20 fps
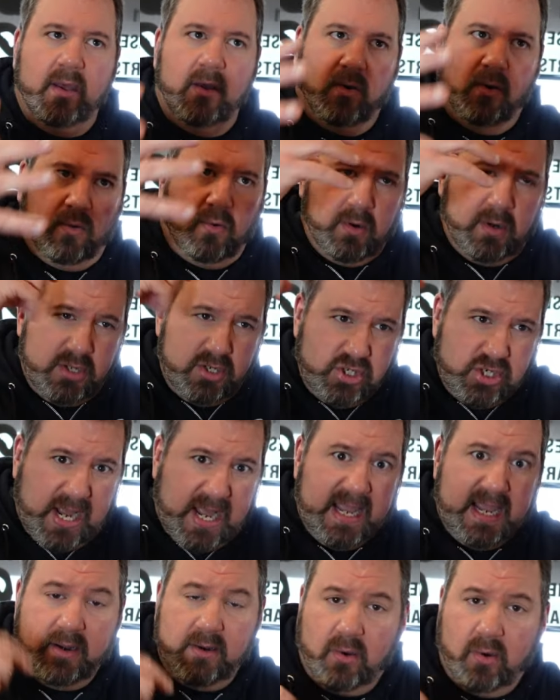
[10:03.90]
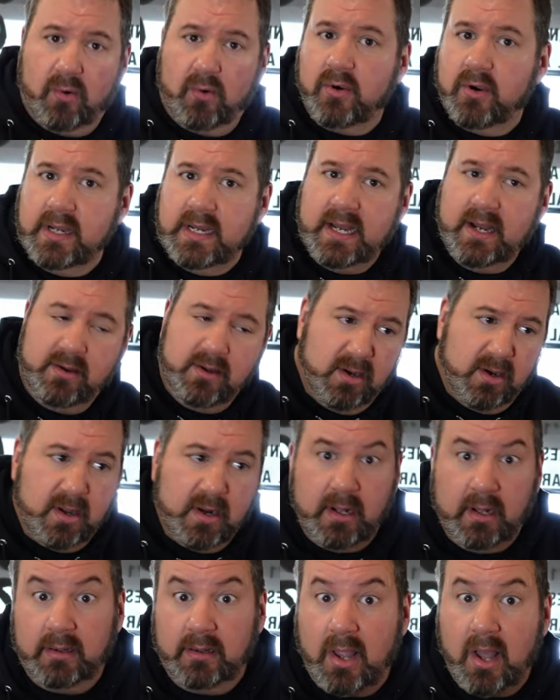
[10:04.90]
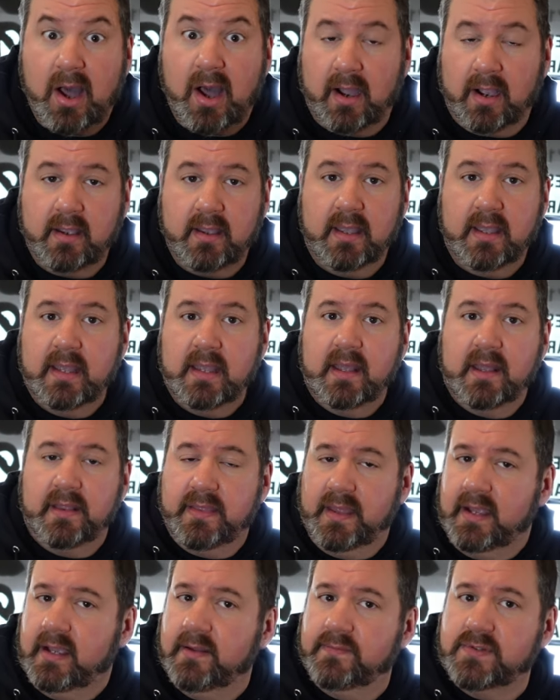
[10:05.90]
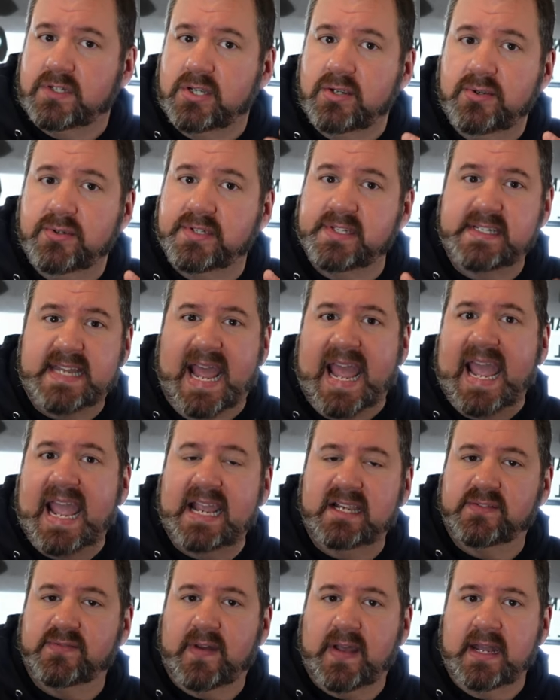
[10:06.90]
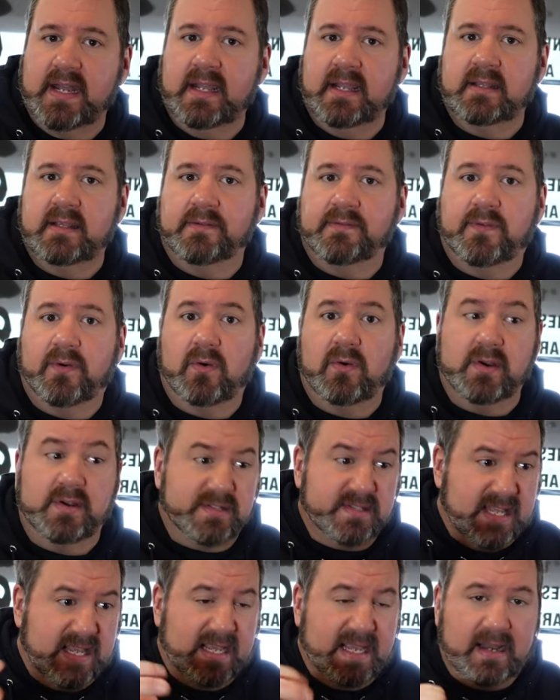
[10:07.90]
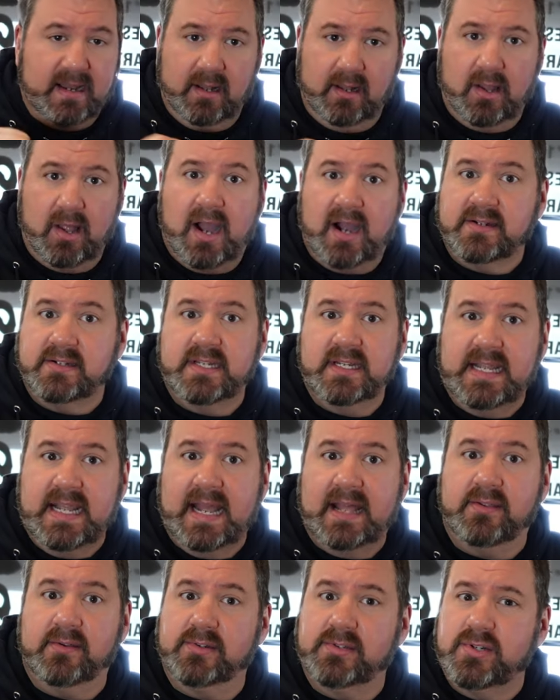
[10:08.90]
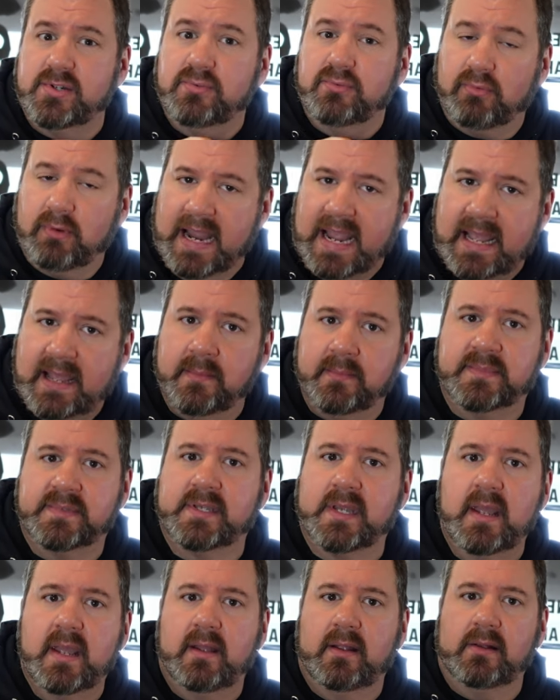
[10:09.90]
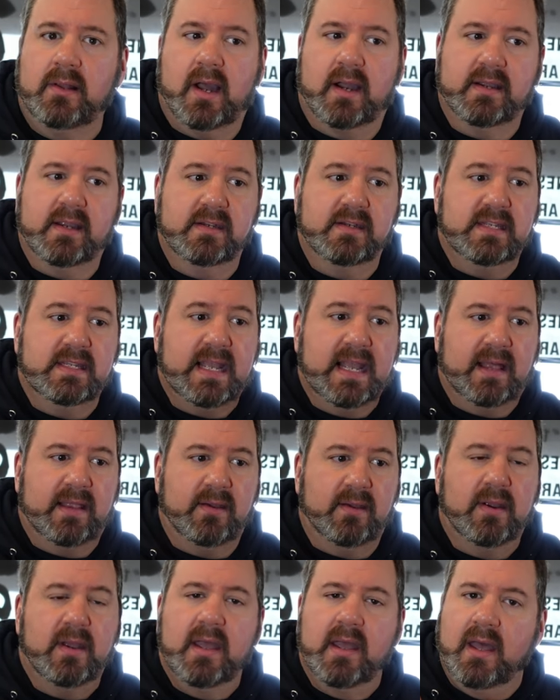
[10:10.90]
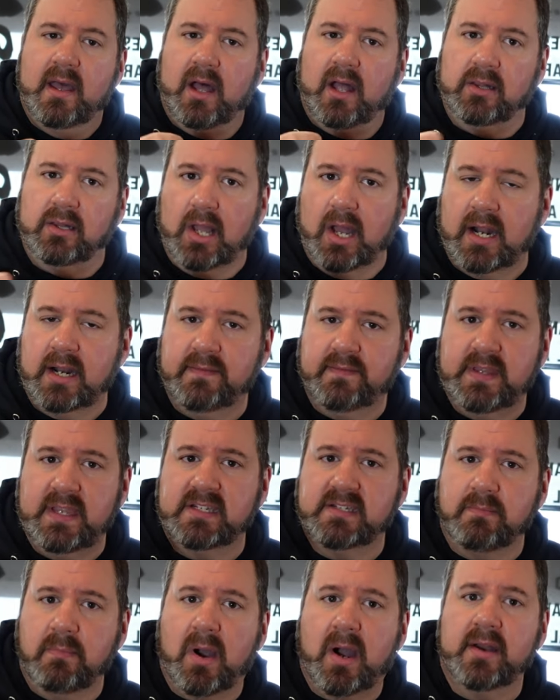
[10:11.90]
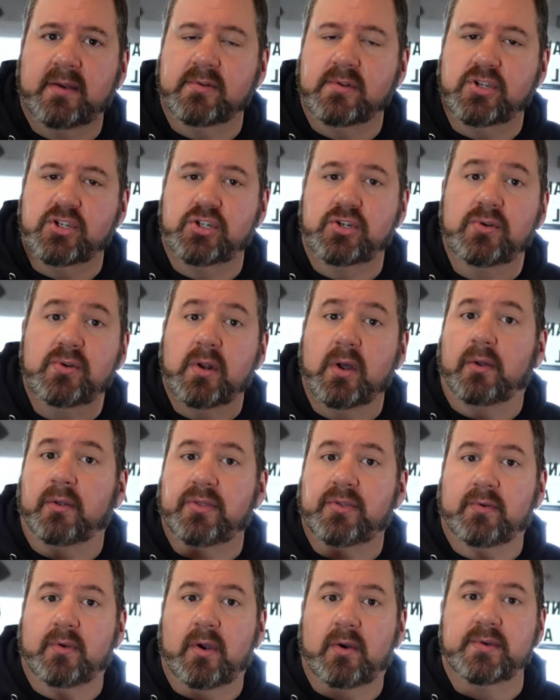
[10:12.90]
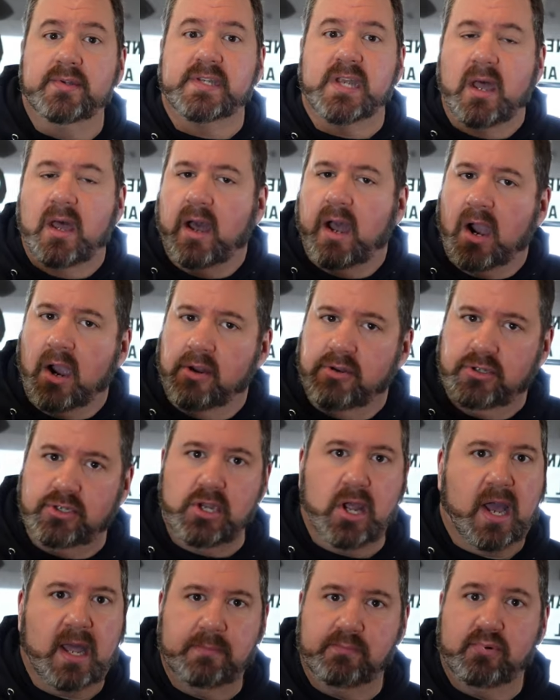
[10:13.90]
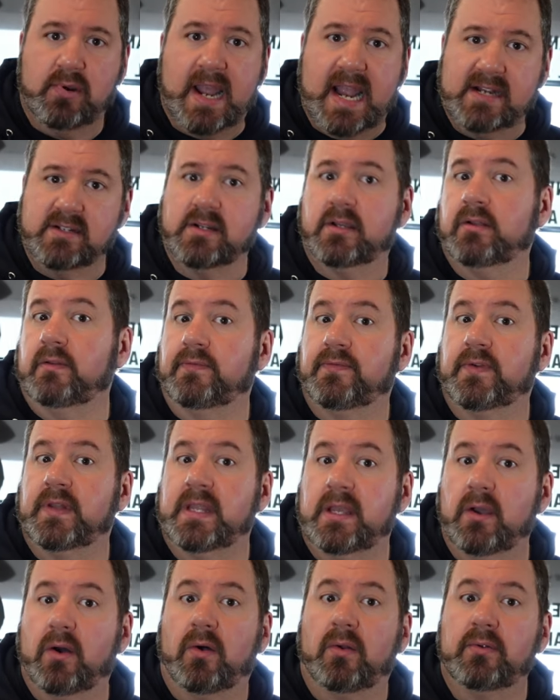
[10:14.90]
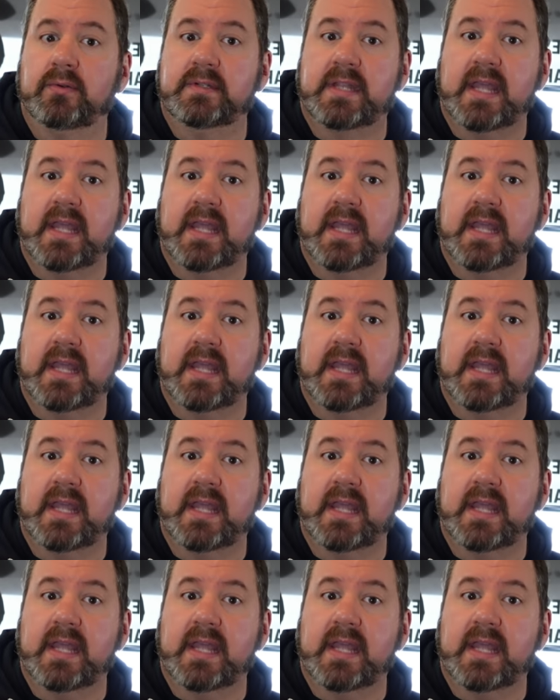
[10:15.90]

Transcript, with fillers: or a giant horn here? You're going to lock. Think of two stags fighting in the forest. They get locked together, two rams locking together. A lot of these modern judo throws are not practical for the old